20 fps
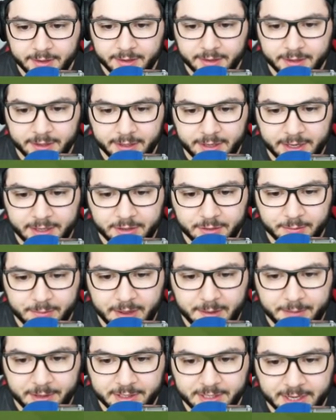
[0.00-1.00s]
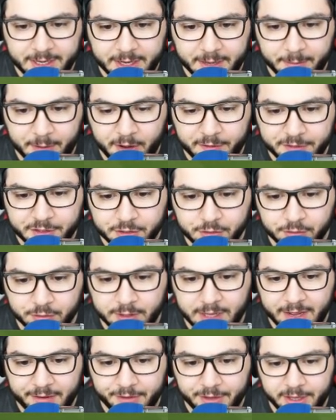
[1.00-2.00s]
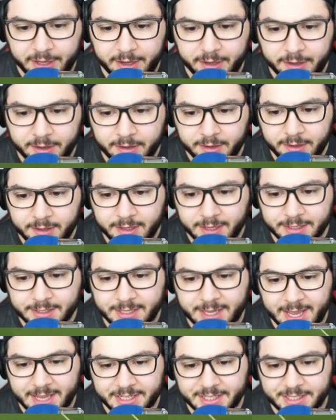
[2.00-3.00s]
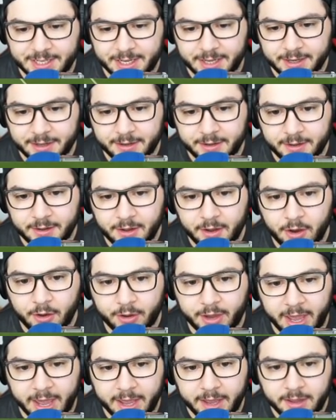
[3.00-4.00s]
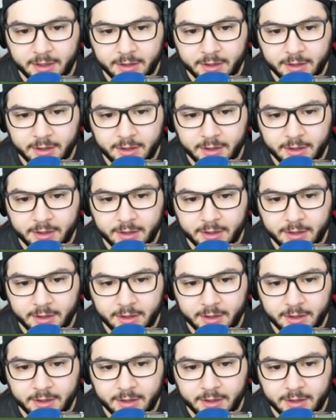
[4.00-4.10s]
You need to maybe take him off soon, Davide. As Kessié. Okay,